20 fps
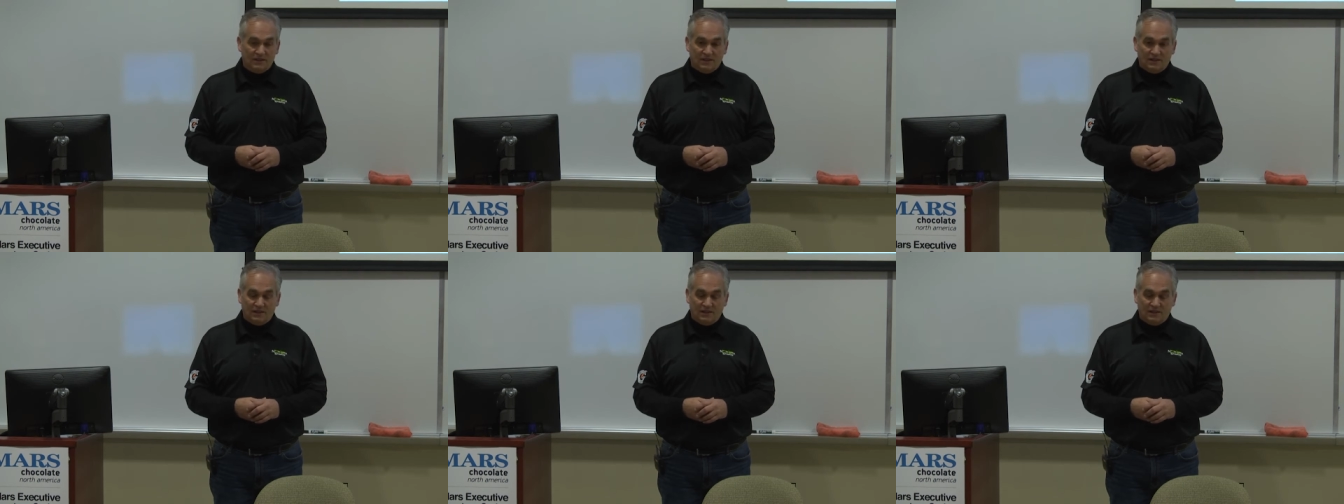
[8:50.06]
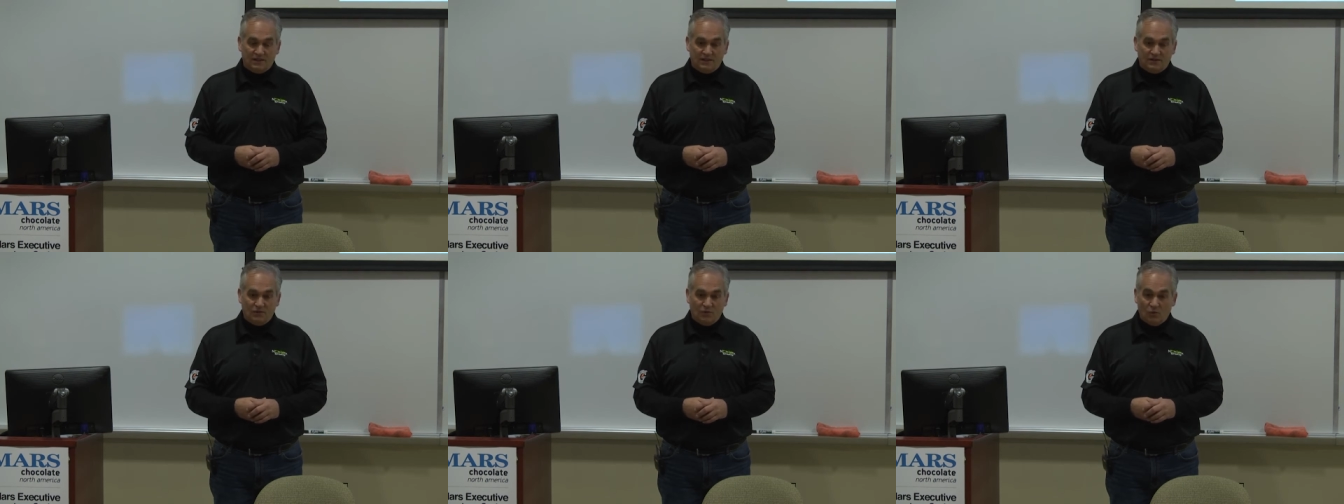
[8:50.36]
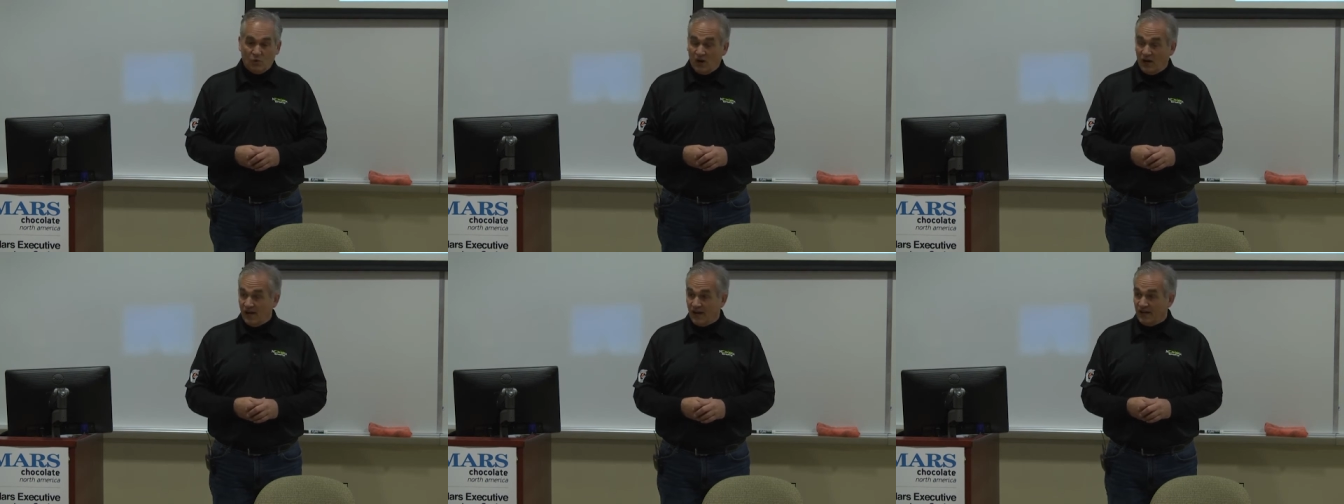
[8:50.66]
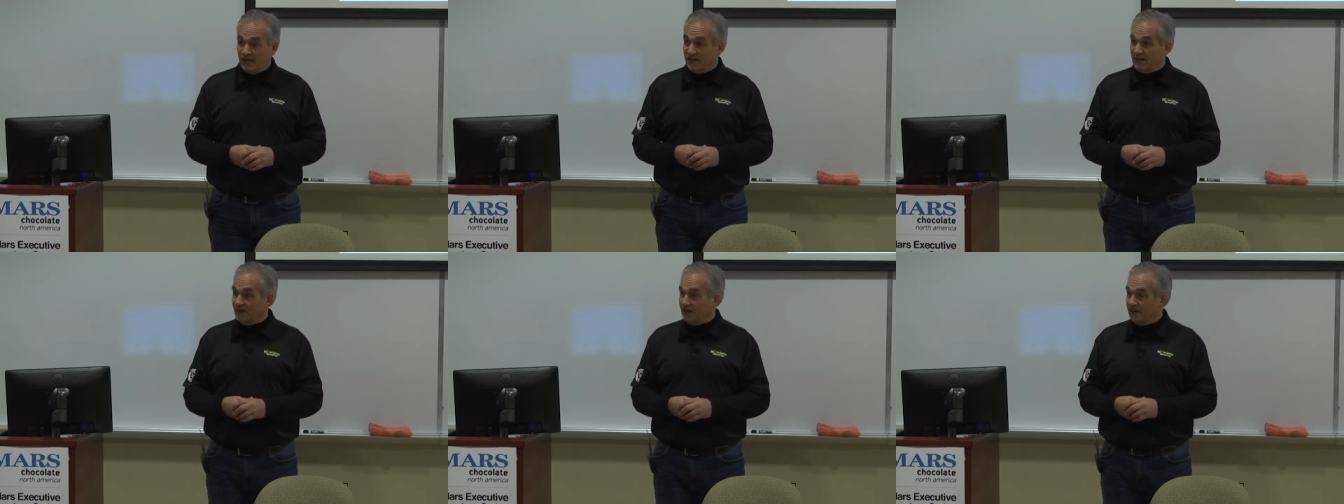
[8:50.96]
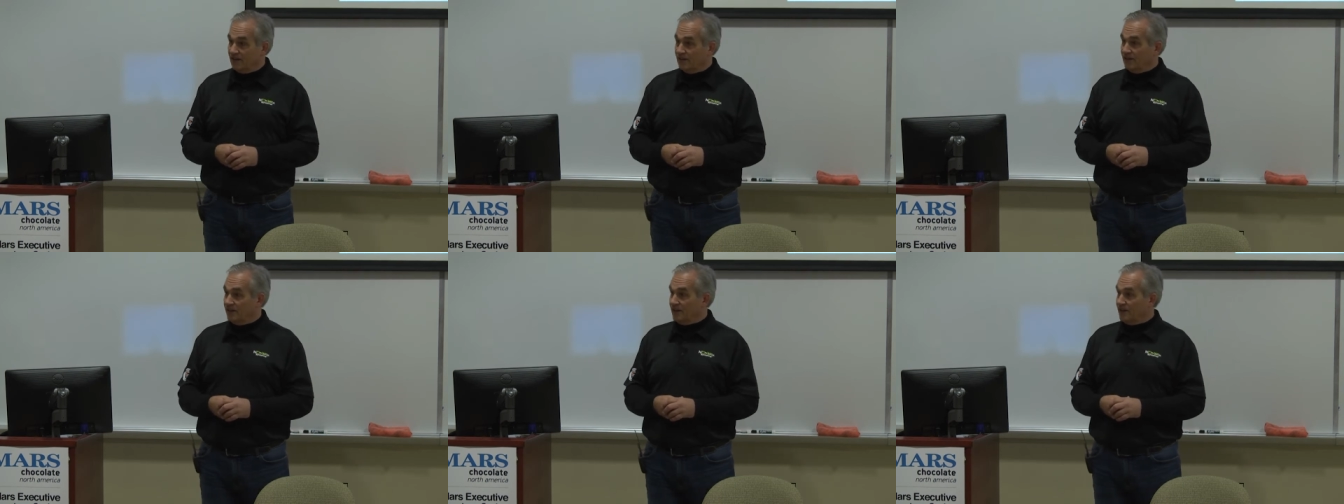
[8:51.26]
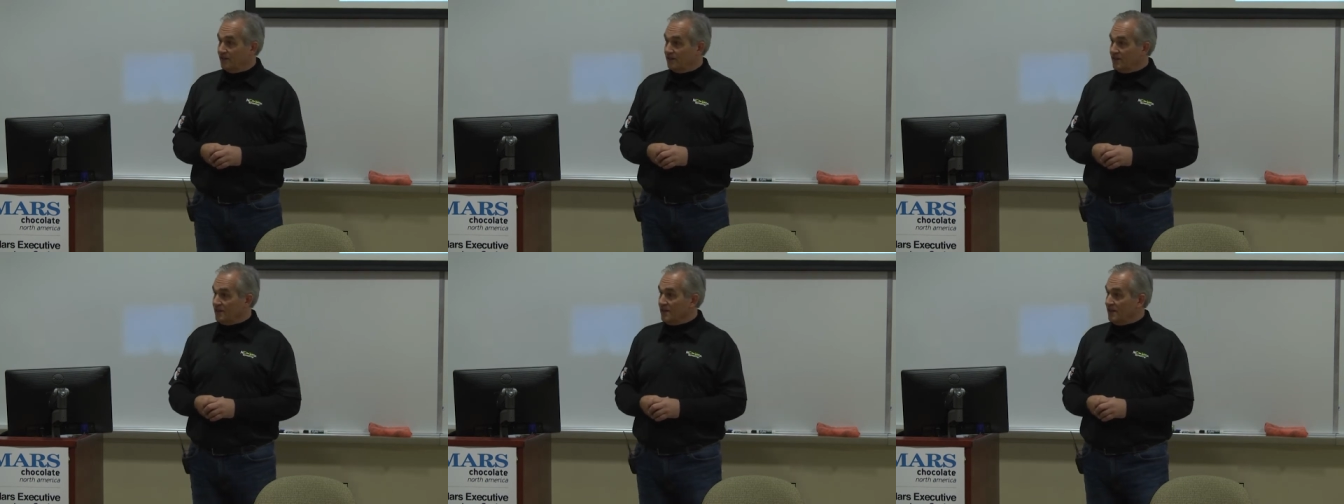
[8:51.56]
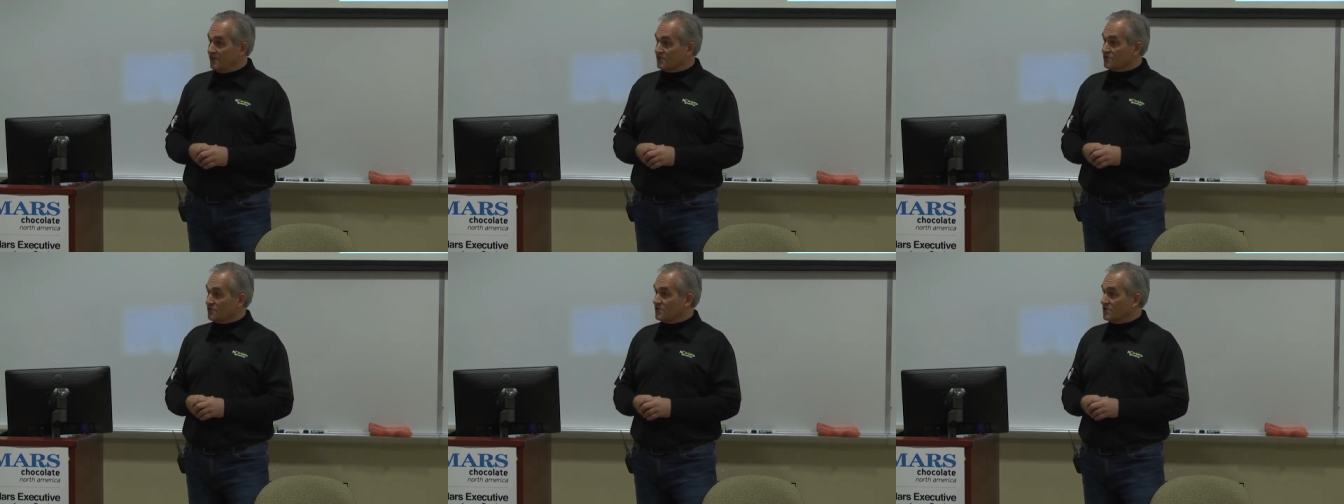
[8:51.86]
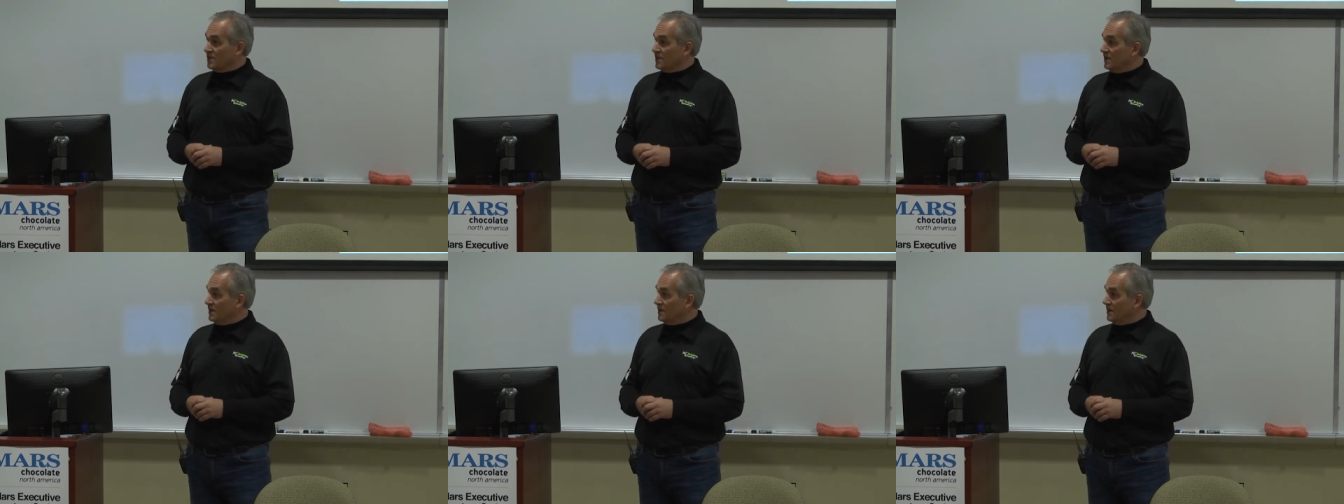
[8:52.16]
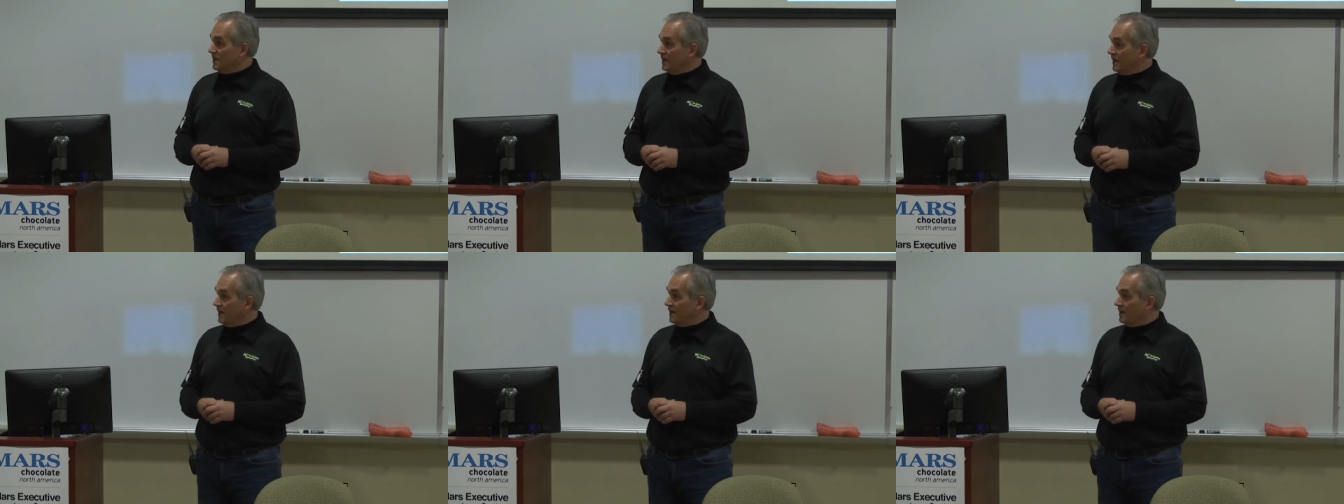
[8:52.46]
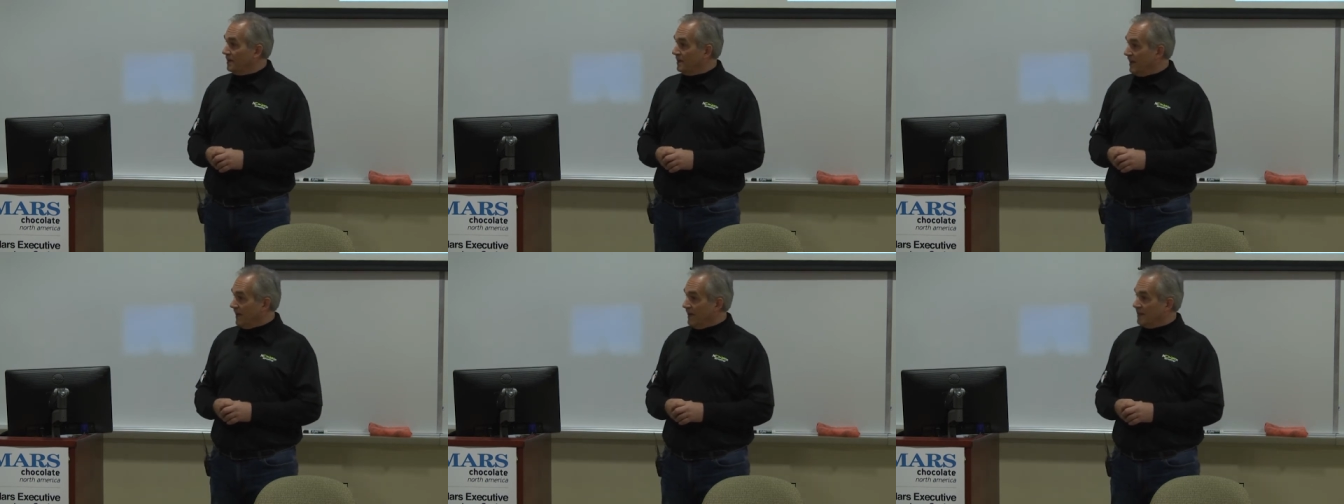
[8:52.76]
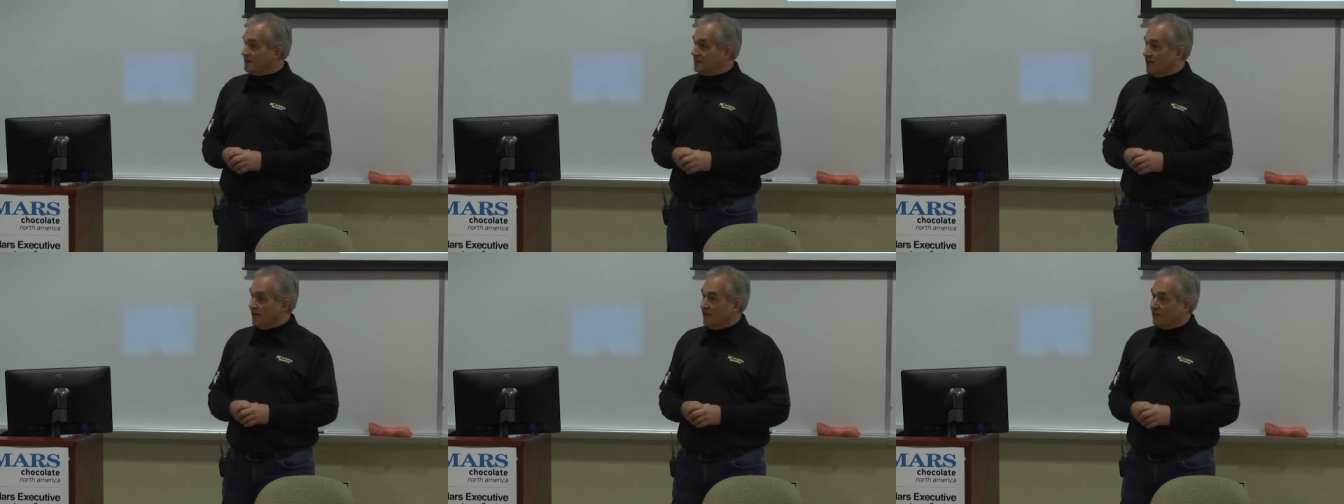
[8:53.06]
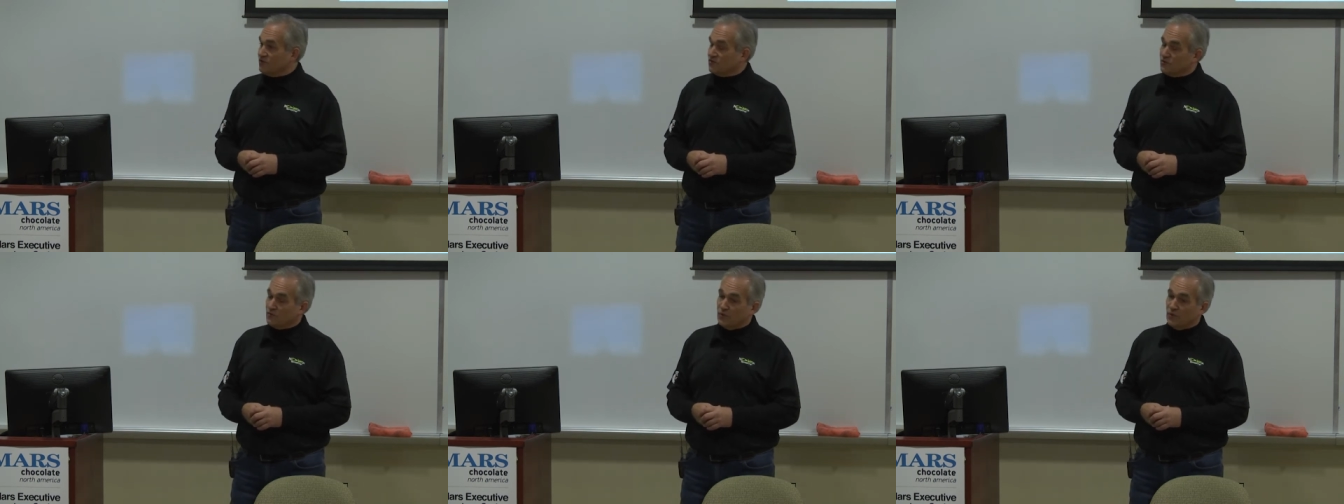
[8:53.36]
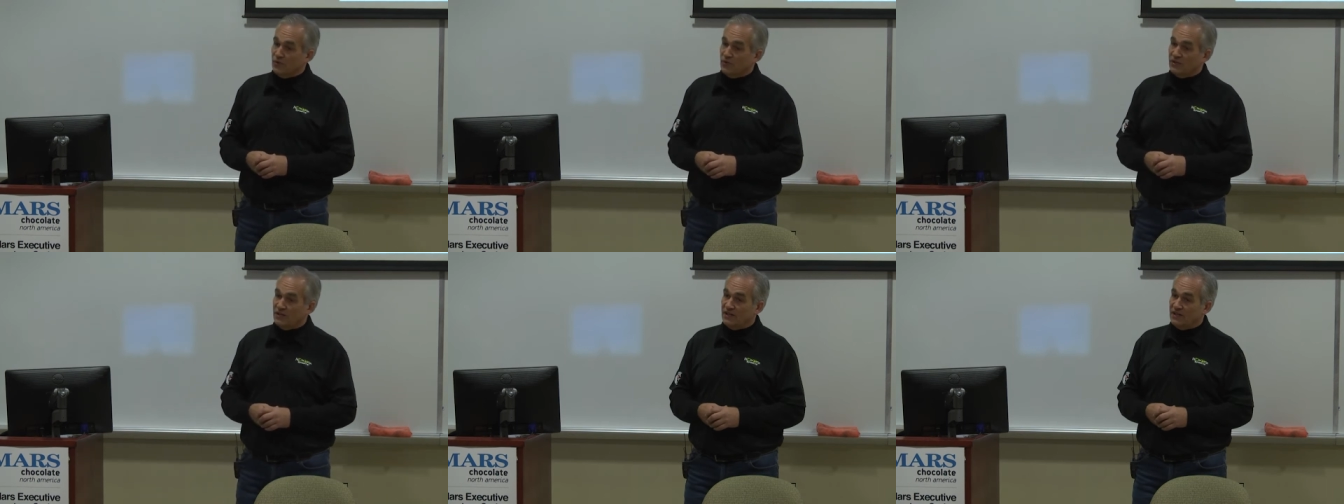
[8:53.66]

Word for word: Uh, why uh, the interest in in Anne's grew,